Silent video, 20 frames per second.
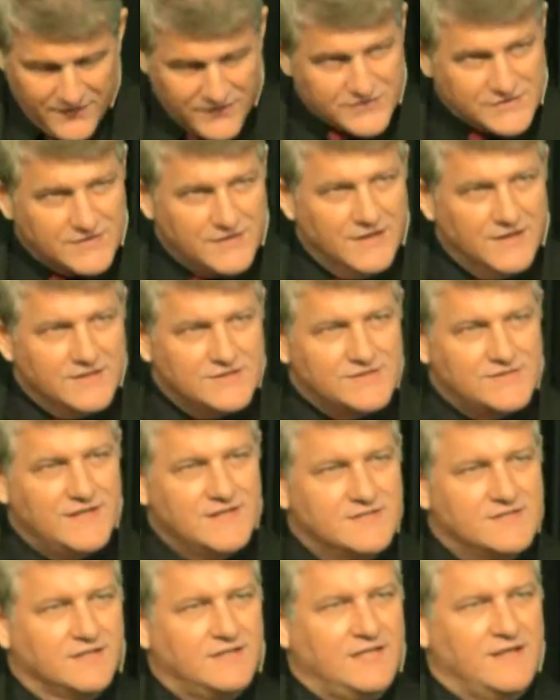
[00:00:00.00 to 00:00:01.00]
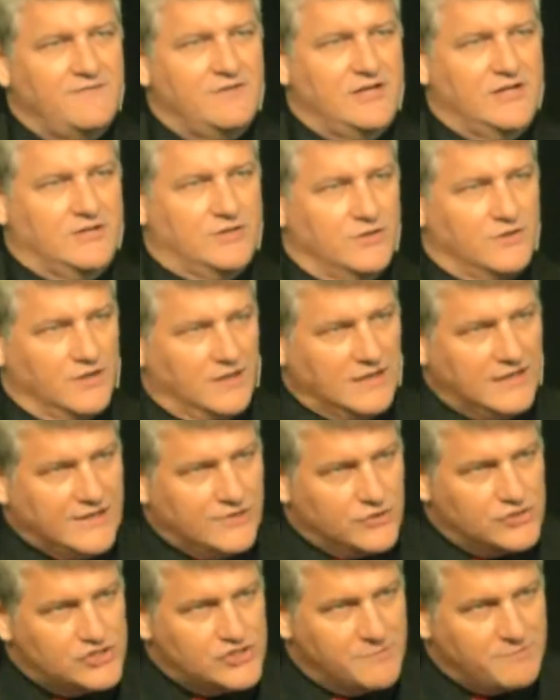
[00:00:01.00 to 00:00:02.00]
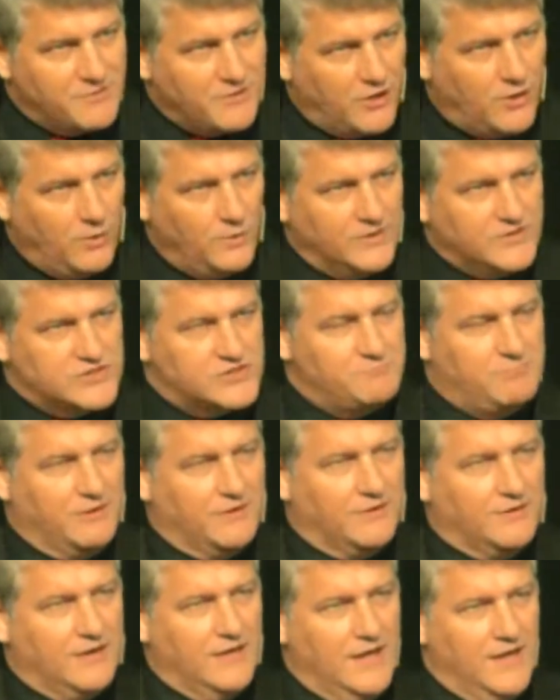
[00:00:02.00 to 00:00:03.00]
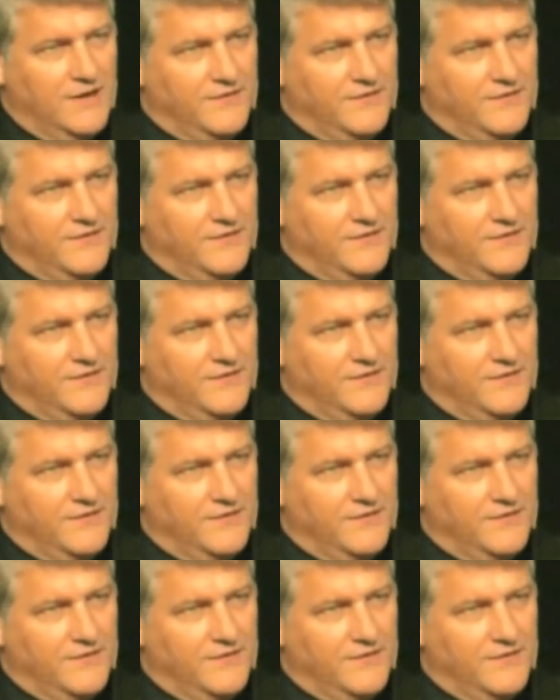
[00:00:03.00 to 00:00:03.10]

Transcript: this sensitivity to the leadership of the Holy Spirit,